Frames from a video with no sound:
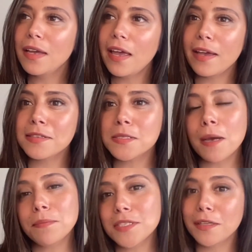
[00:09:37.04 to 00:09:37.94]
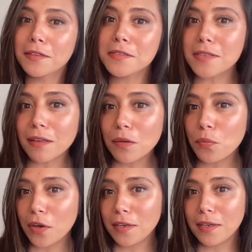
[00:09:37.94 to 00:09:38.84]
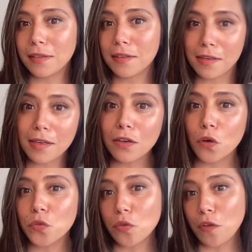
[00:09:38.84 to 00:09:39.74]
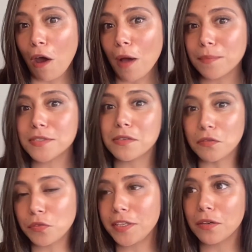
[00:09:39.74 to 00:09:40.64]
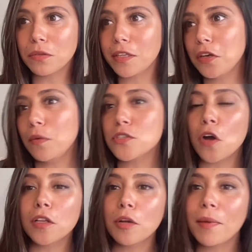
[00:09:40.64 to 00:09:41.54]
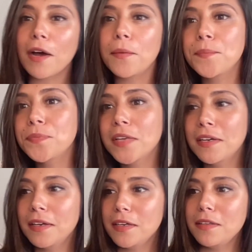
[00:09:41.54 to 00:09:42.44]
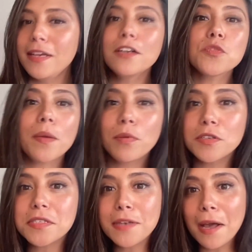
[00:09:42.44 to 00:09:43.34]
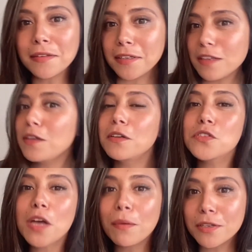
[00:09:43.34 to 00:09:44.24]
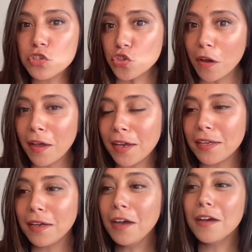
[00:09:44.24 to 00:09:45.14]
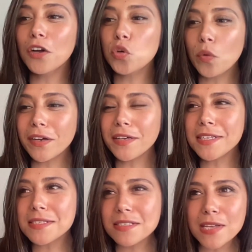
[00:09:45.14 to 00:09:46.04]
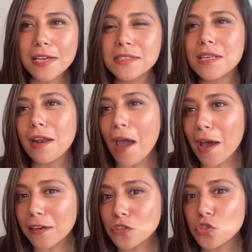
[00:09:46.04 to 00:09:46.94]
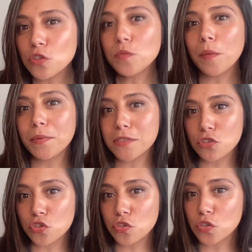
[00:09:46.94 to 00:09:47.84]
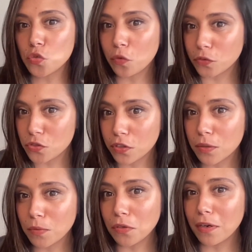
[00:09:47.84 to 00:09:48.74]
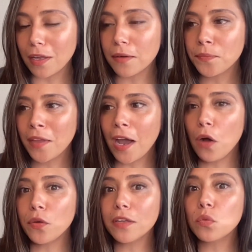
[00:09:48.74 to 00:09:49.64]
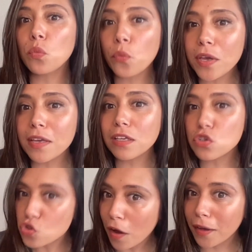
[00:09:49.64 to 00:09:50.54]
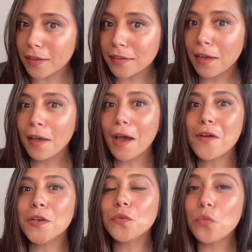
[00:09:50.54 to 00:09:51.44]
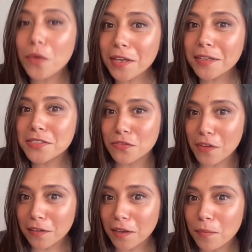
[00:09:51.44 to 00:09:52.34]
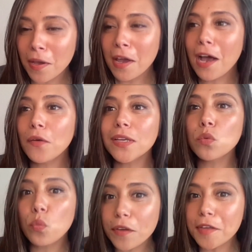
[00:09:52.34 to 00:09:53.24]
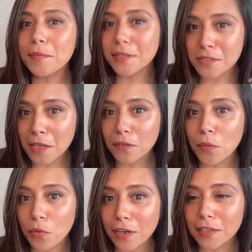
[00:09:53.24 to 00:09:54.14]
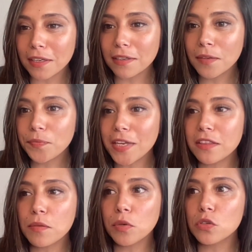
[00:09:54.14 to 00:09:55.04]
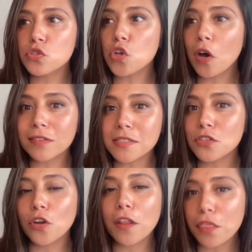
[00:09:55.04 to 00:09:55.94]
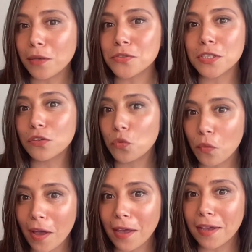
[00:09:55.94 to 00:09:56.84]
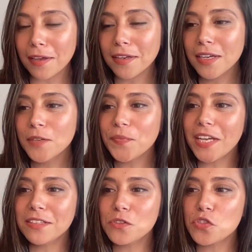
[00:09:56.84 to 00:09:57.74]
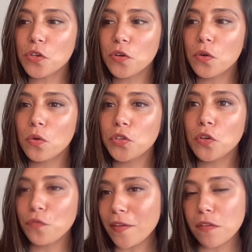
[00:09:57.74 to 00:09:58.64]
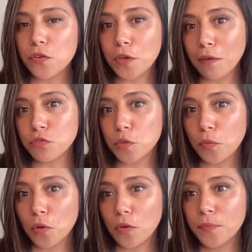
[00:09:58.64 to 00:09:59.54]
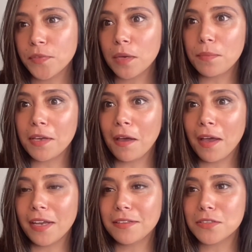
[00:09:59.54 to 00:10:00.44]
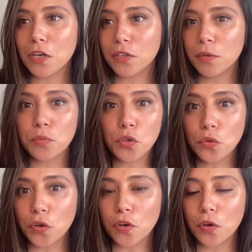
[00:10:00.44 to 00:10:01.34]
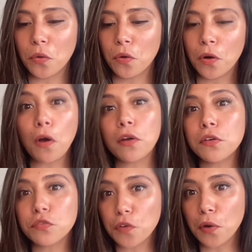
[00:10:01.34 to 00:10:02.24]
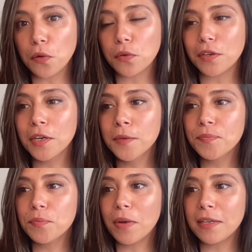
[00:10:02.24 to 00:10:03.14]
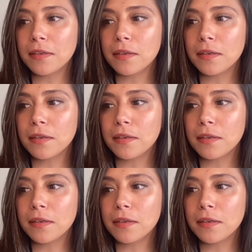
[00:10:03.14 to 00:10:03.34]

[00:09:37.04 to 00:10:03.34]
accepting and celebrating the ego. They're the opposite of Leo. Leo is all about, here's my personality, here's how I shine. Aquarius takes that attitude but positions it towards the community. How can we shine? How can we develop? How can we be celebrated in the most honest and authentic way? And so you'll find that they're comfortable behind a computer or on a phone, but